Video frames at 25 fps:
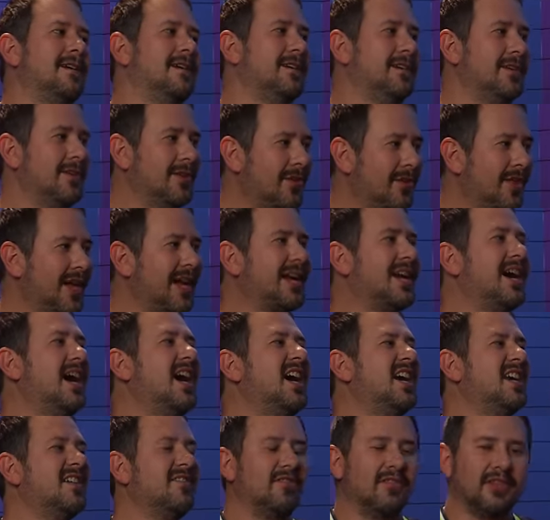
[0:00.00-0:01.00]
you know, that
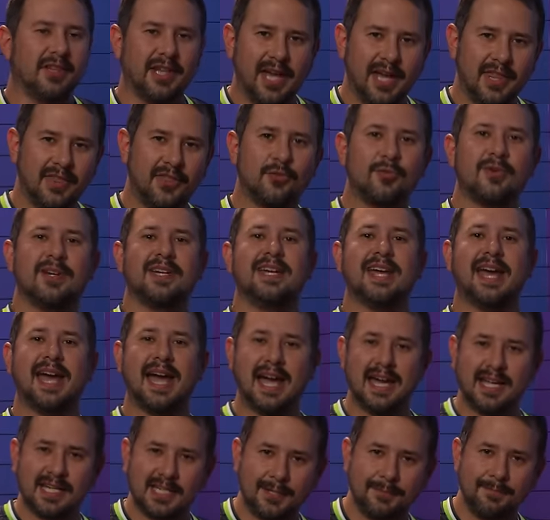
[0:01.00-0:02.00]
kind of leathery
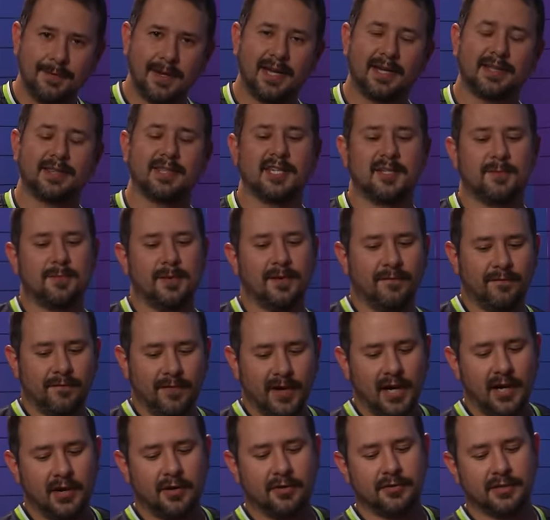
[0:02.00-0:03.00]
aspect that's been
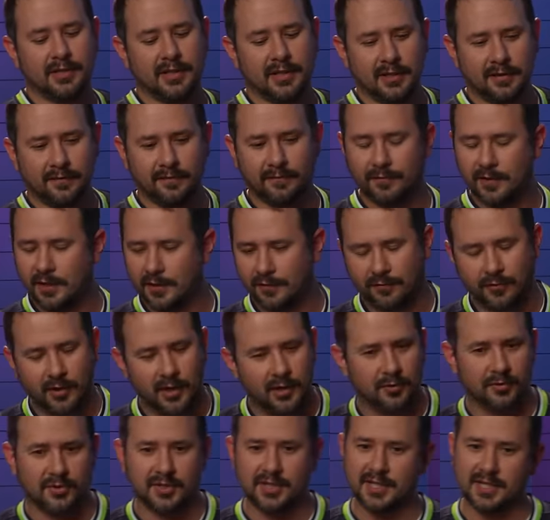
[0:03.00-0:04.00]
found in, in
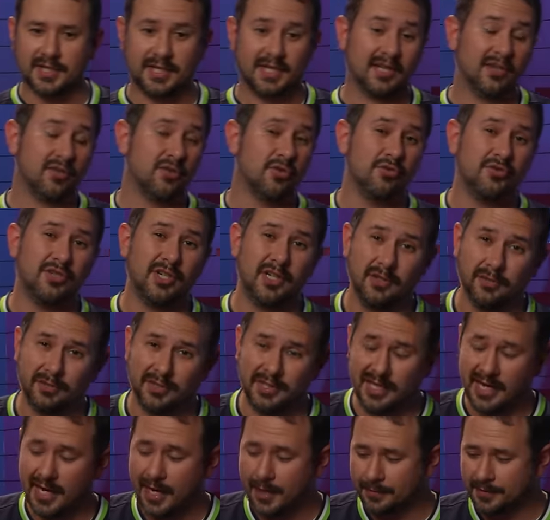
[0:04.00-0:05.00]
fragrances like Gucci
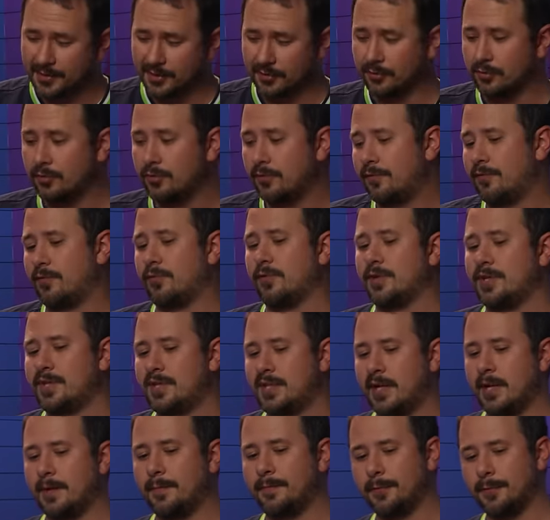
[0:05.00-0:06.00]
Guilty Absolute, for
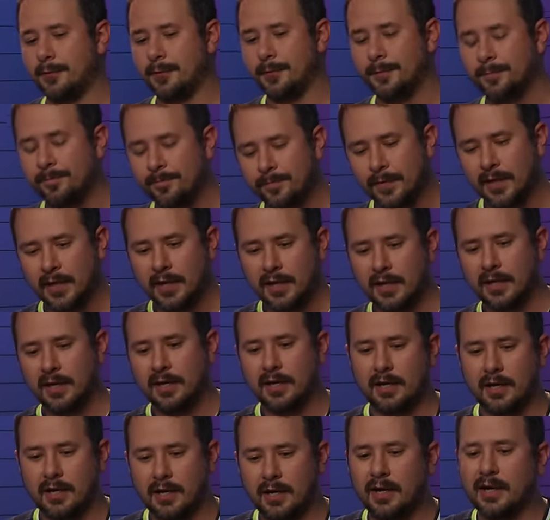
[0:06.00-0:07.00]
example.
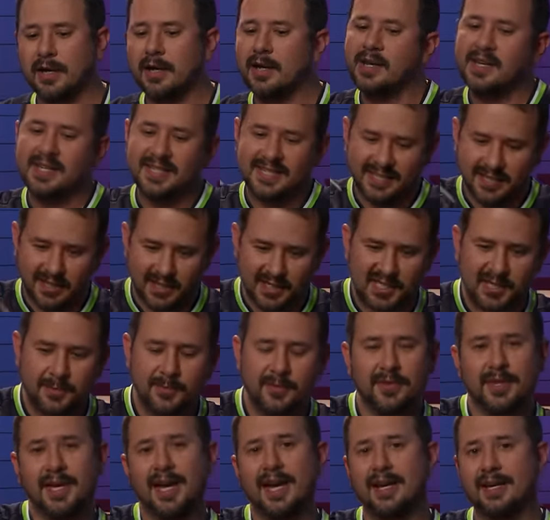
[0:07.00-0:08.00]
Uh, it's got some
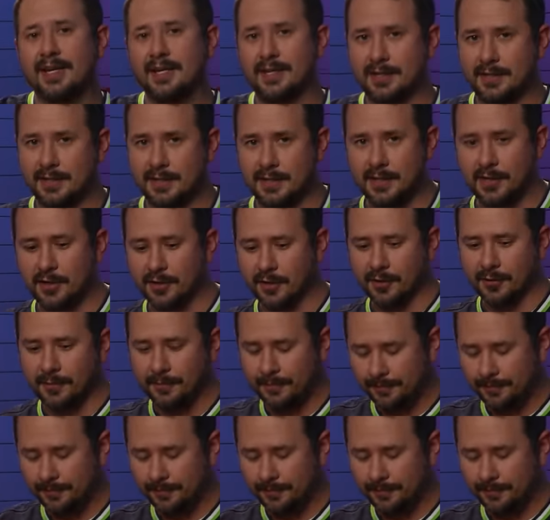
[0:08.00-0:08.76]
of that in here,